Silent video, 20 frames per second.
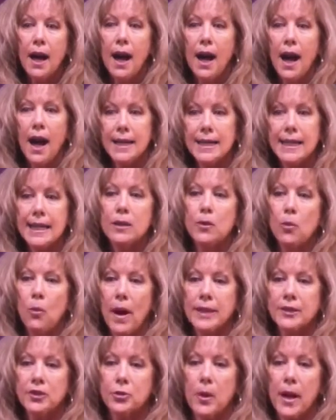I need a
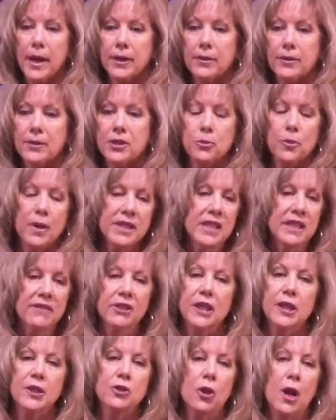white sweater. She wasn't
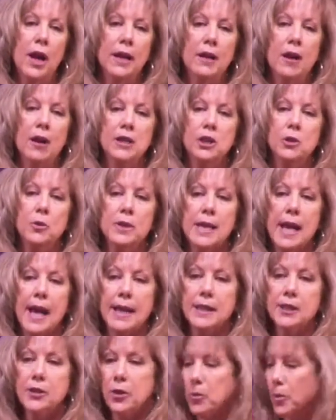even going to try it on. She was
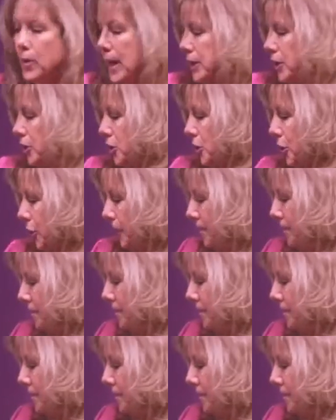heading to the register.